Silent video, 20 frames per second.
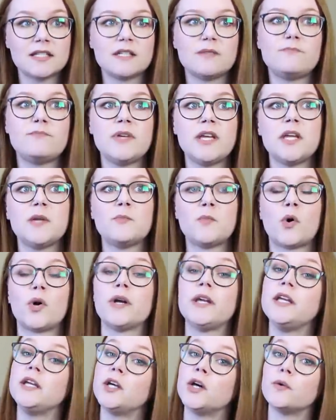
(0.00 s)
to be more
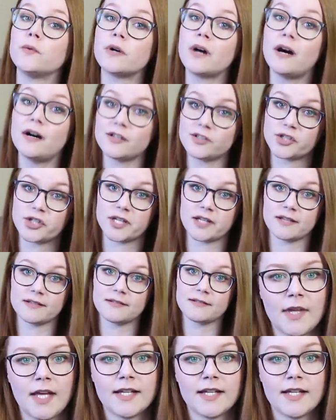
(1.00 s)
eco-conscious.